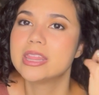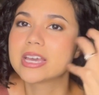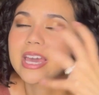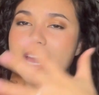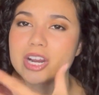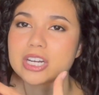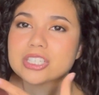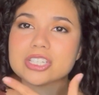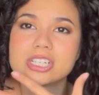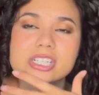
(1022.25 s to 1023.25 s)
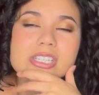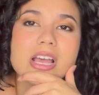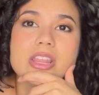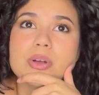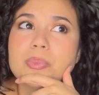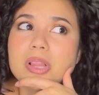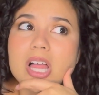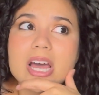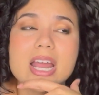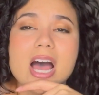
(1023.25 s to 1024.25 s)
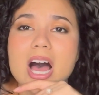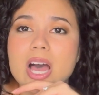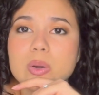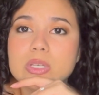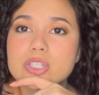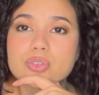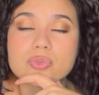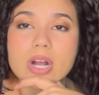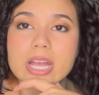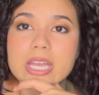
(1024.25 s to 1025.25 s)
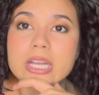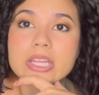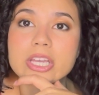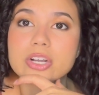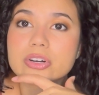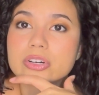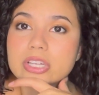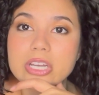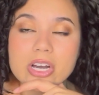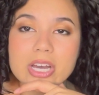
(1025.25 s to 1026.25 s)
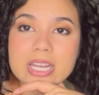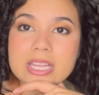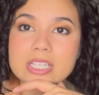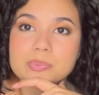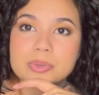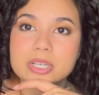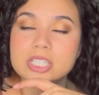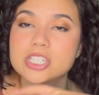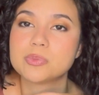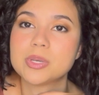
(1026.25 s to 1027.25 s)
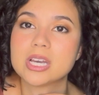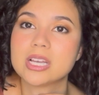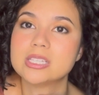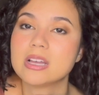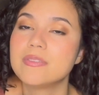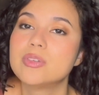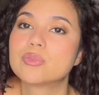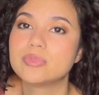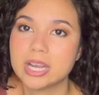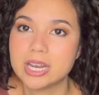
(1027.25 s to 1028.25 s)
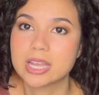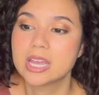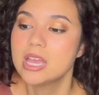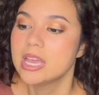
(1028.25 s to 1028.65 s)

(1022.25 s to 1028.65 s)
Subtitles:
characters, the plot. I was crying like early on in this book just because of the writing.